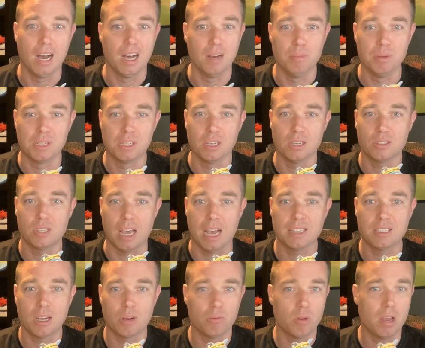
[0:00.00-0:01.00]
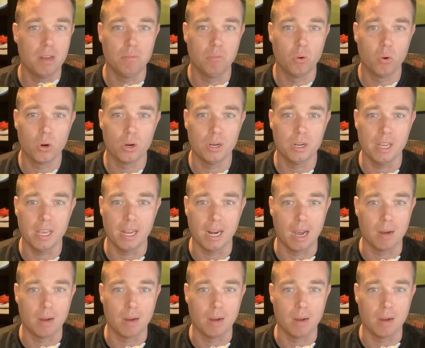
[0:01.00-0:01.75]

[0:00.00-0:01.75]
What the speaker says: because as I ran more in it,